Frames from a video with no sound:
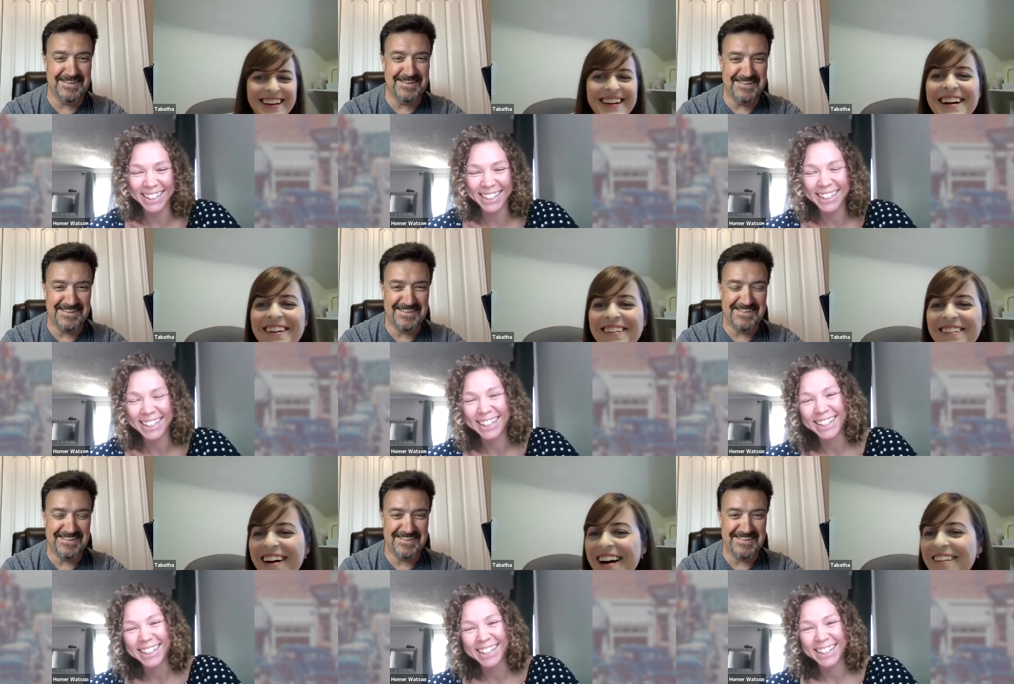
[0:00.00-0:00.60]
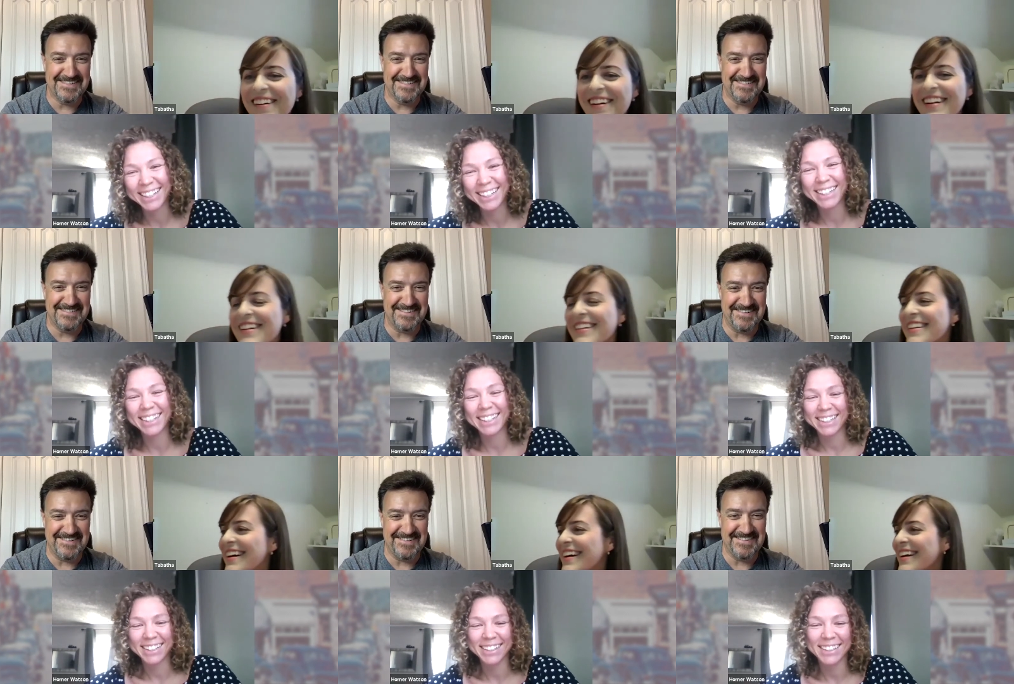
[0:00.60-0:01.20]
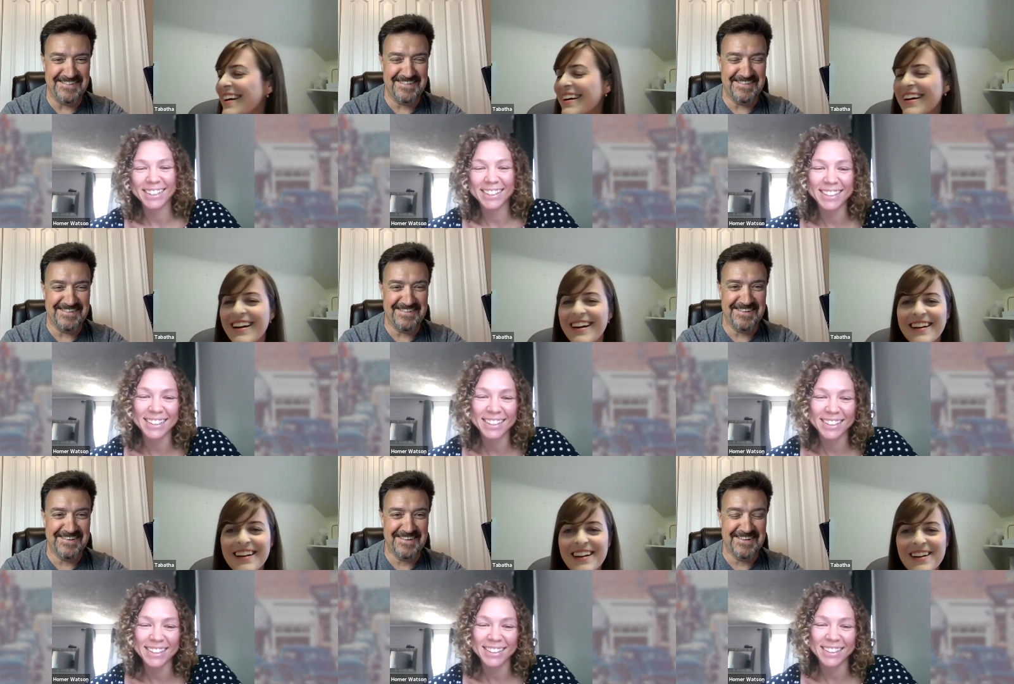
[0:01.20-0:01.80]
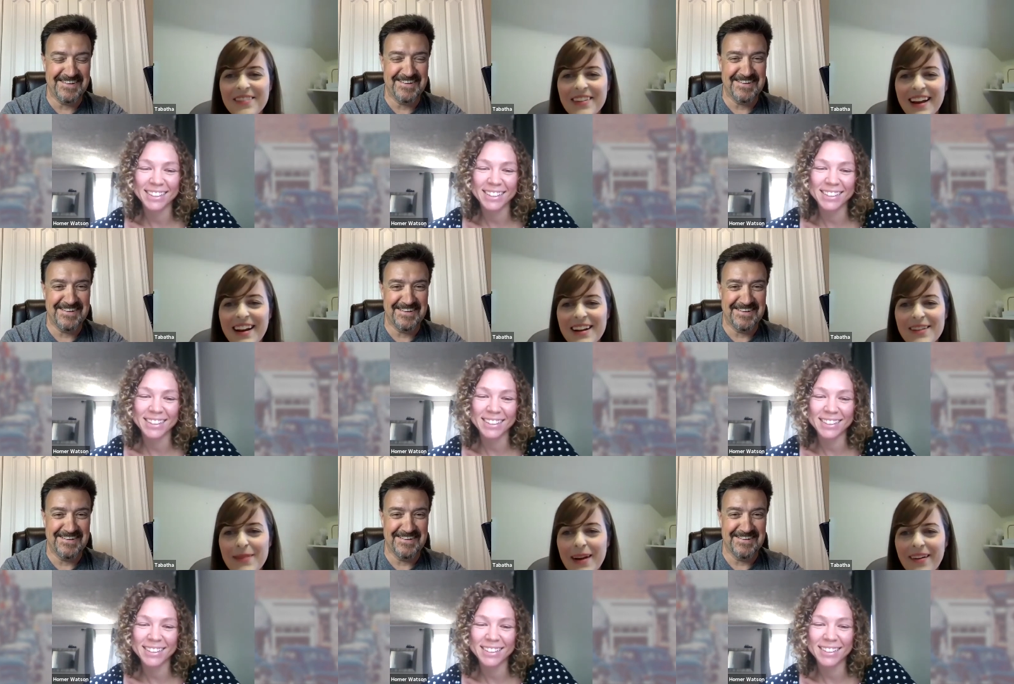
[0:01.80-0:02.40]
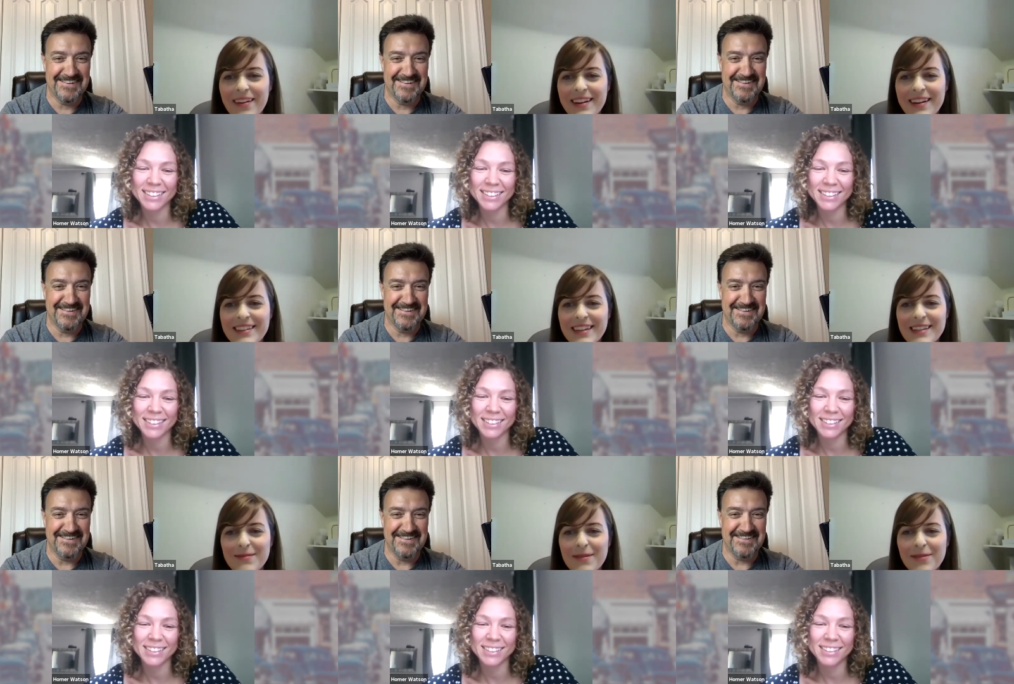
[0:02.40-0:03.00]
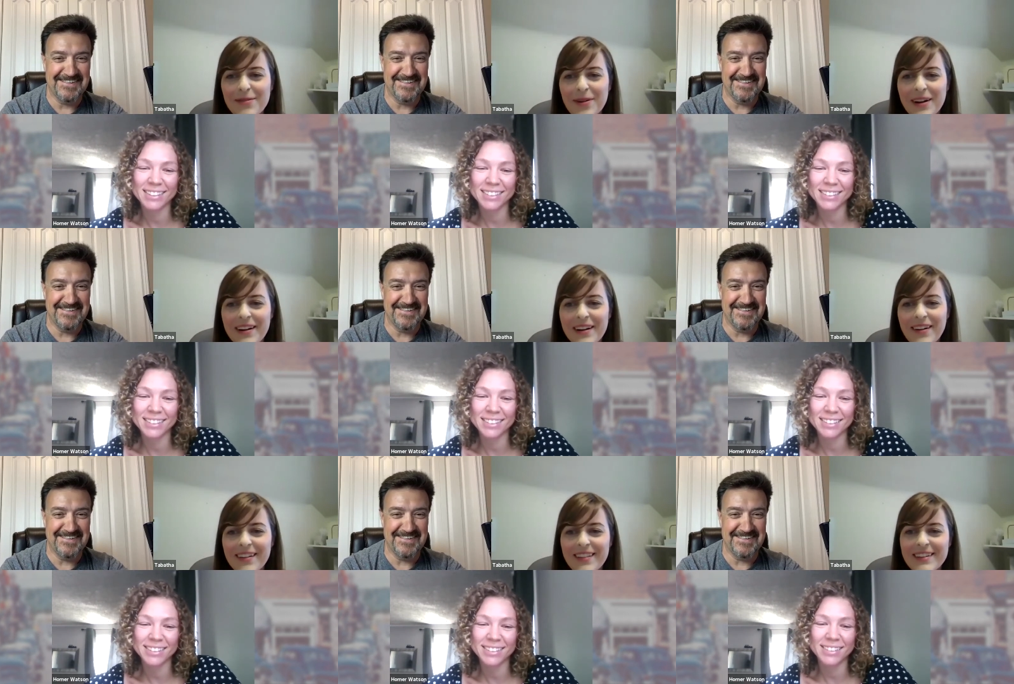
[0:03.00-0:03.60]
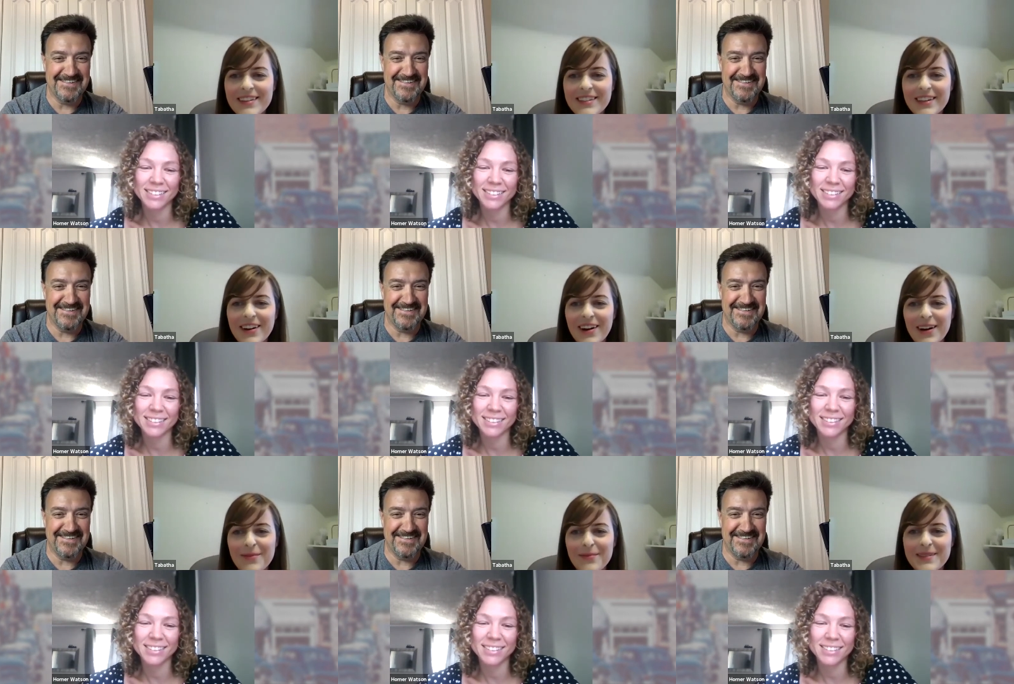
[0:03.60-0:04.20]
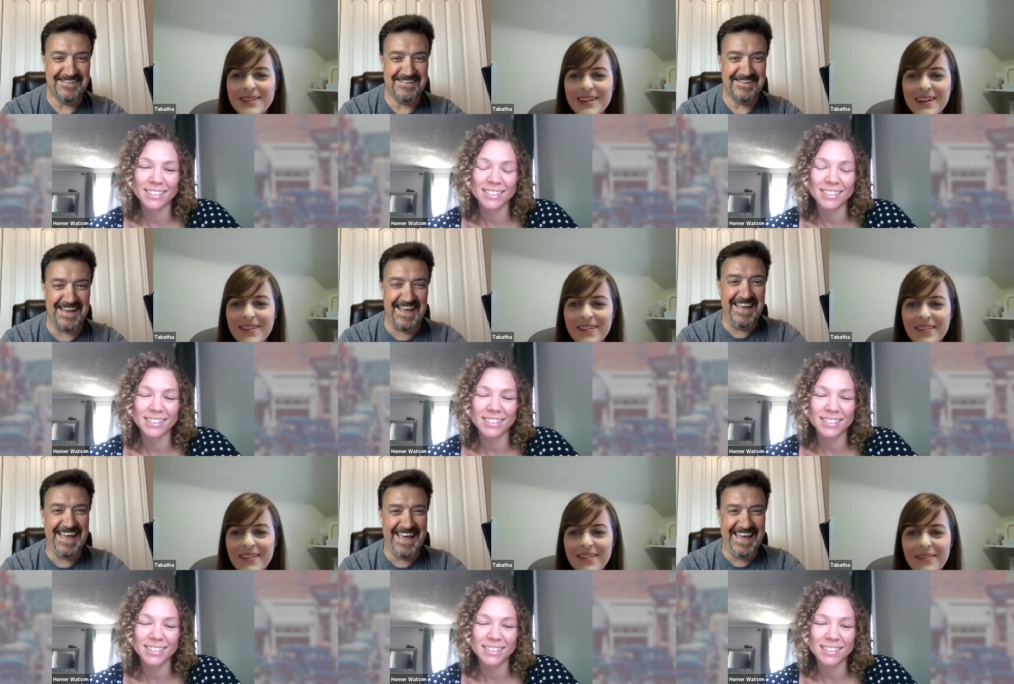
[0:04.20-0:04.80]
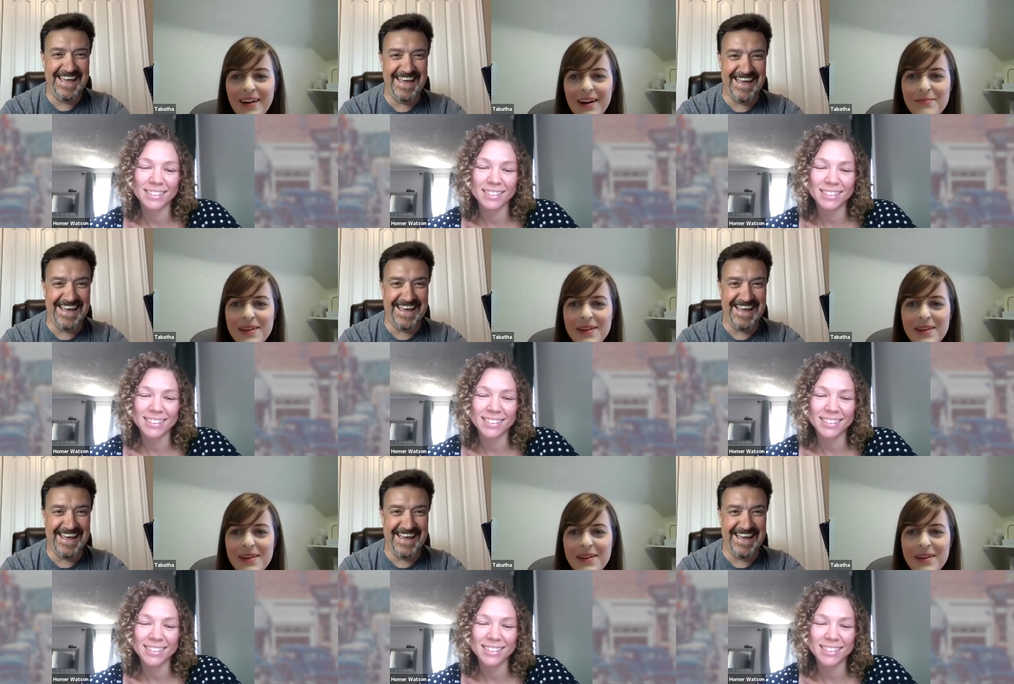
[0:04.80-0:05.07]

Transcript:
Speaker 1: No, ironically, I, I ended up getting married just before I got the job. So I